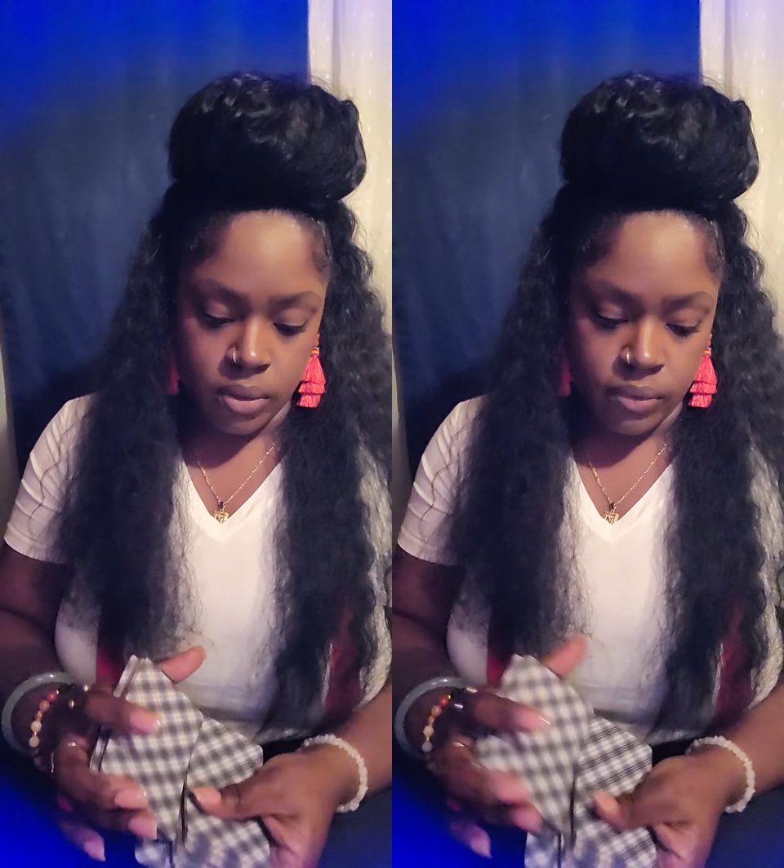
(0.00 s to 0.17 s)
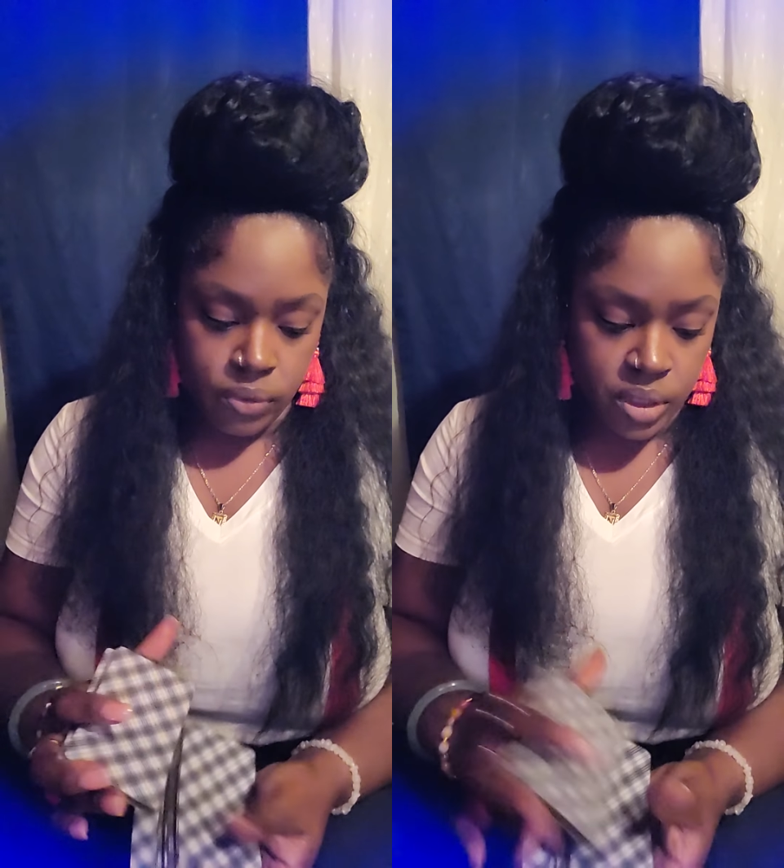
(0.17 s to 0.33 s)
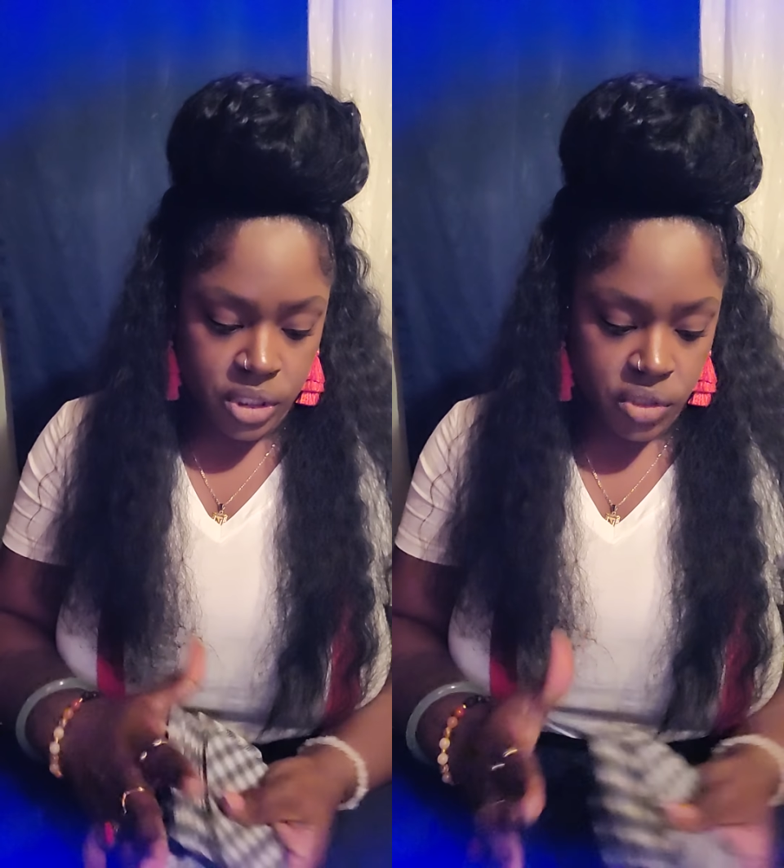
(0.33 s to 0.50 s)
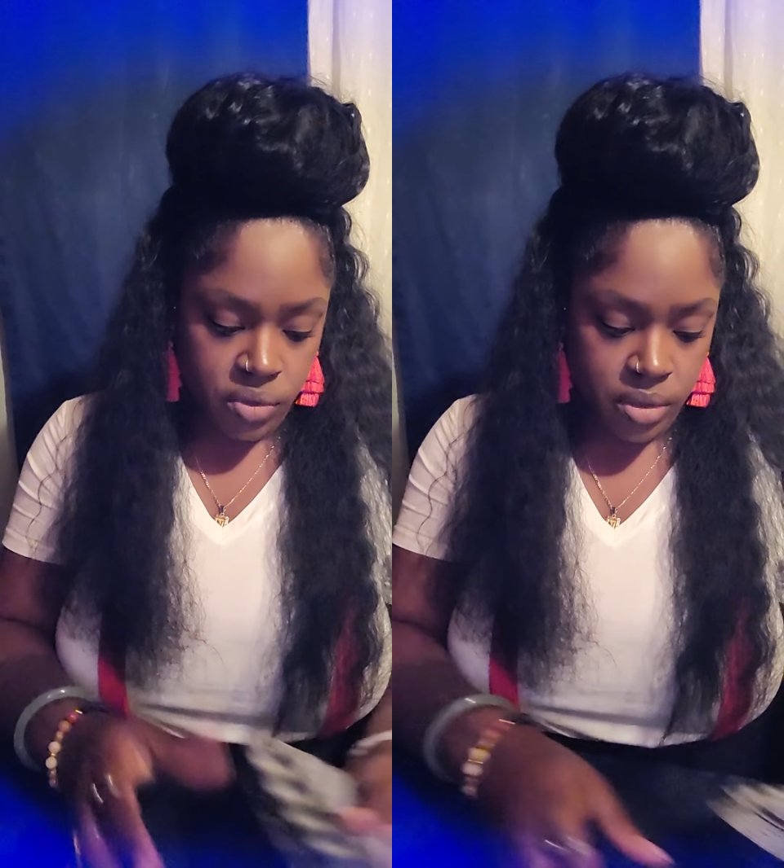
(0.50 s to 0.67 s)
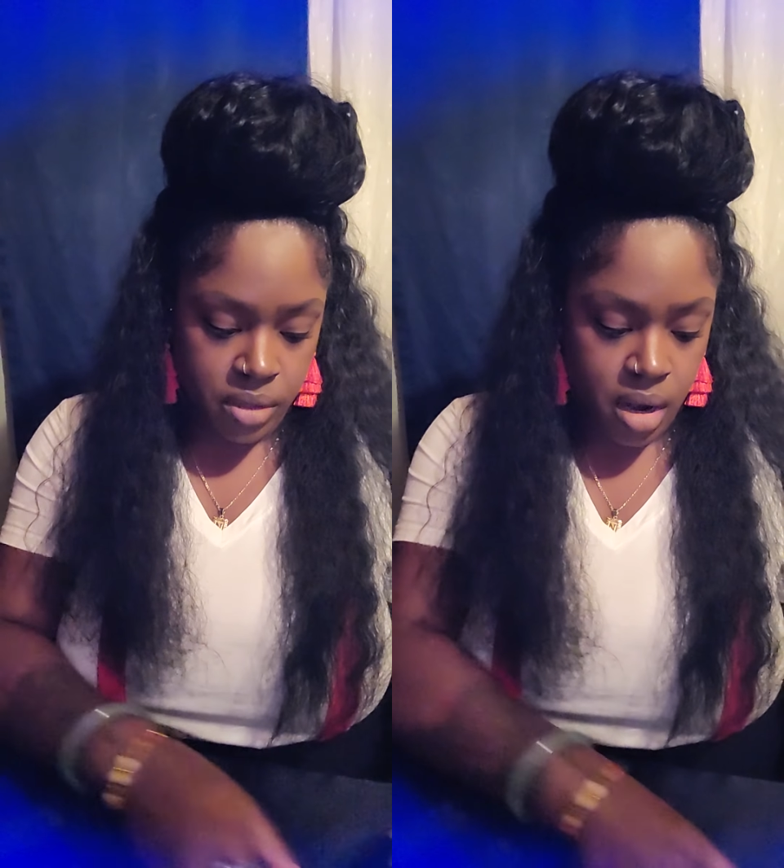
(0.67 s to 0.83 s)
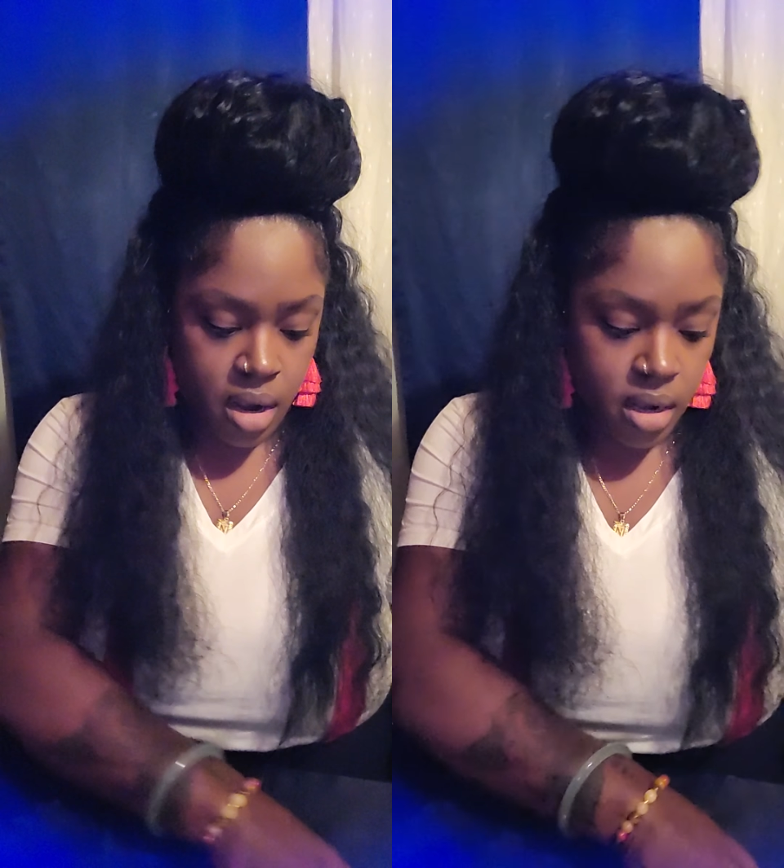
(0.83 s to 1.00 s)
for the
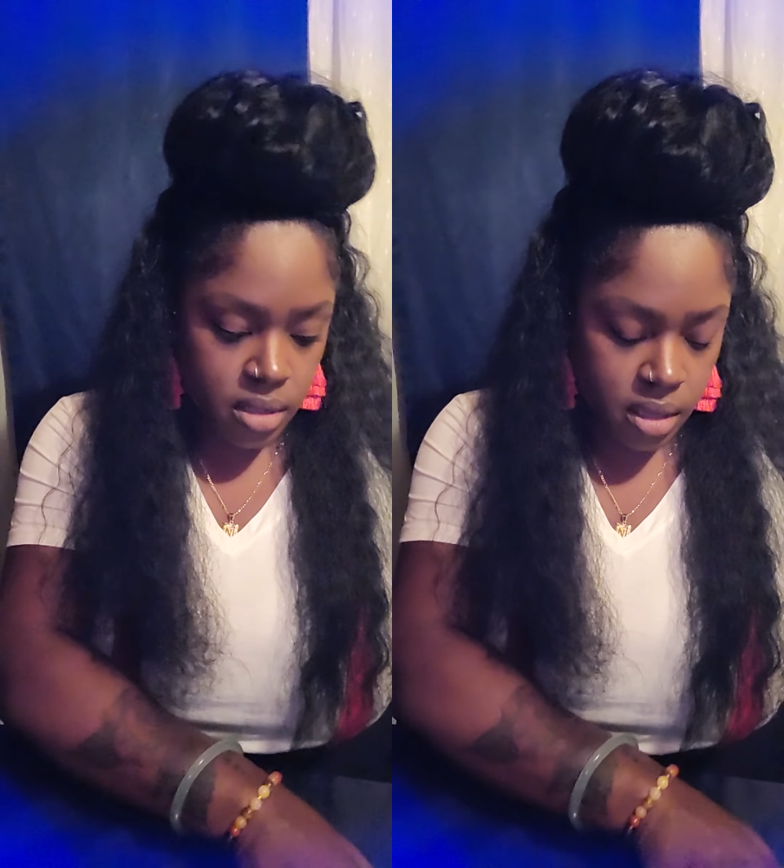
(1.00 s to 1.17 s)
Strength card.